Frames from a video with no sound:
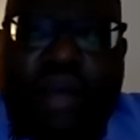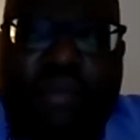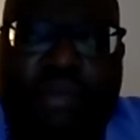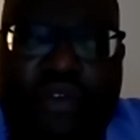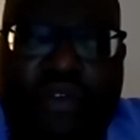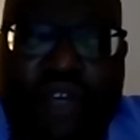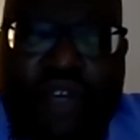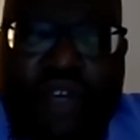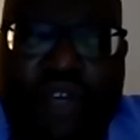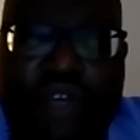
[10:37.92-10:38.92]

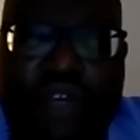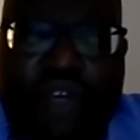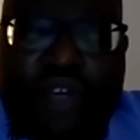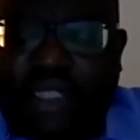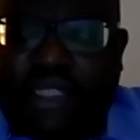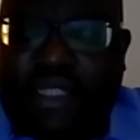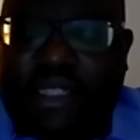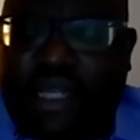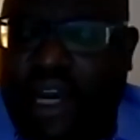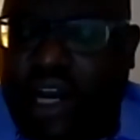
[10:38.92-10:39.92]
Professor Mbote is
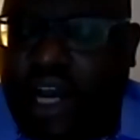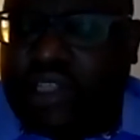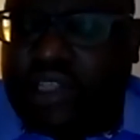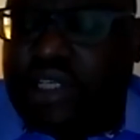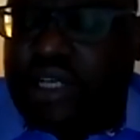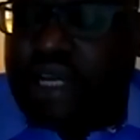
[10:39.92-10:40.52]
senior counsel and